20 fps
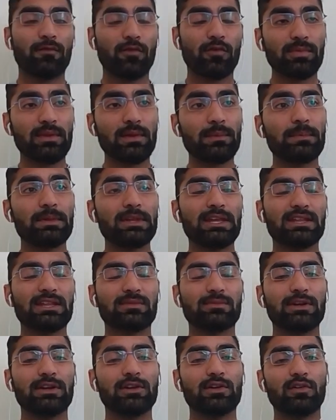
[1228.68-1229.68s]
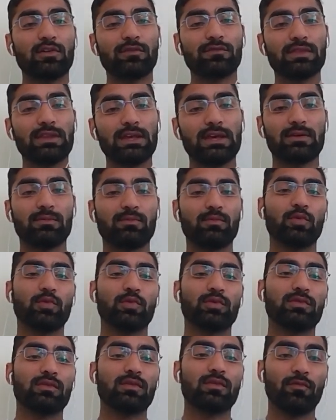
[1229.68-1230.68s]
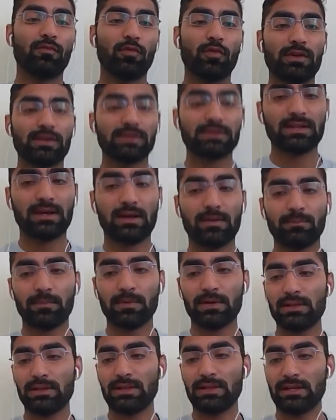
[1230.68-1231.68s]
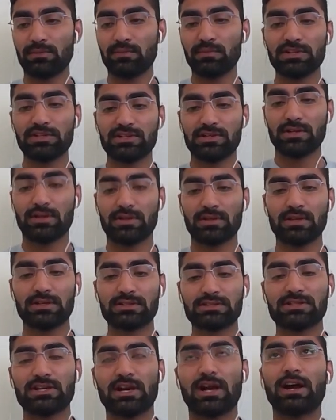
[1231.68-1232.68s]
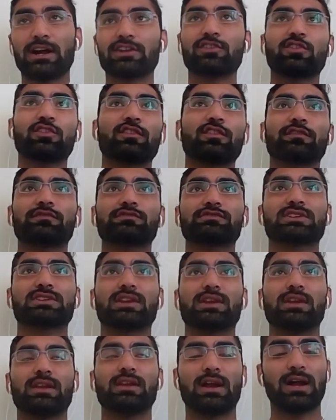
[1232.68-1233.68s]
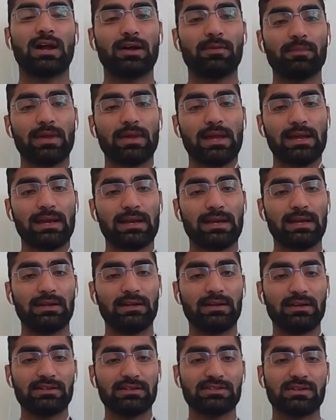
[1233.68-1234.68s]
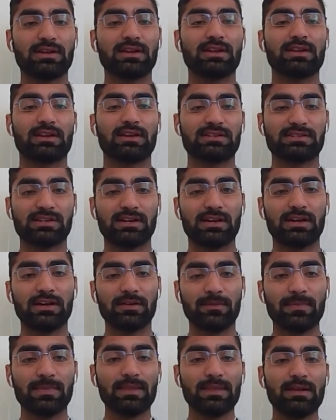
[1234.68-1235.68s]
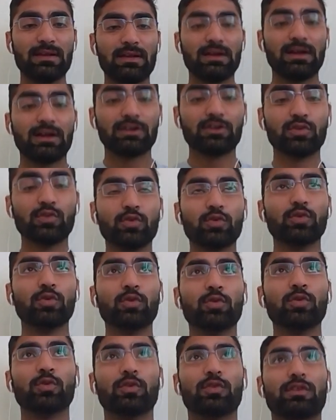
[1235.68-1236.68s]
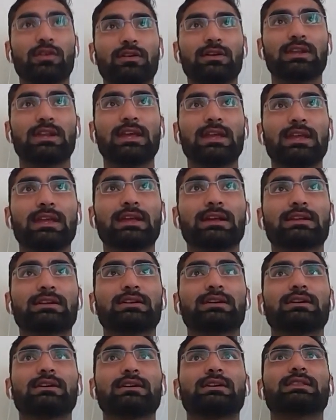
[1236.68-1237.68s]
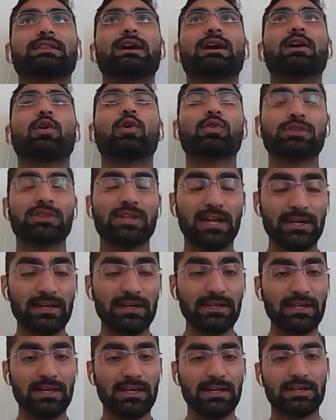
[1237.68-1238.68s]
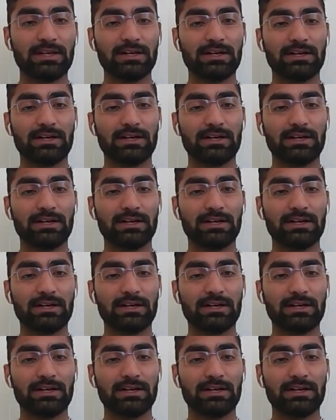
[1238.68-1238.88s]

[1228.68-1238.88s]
from the placement of their moon. For example, let me share the chart of Sri Ram and Sri Krishna to take the authentic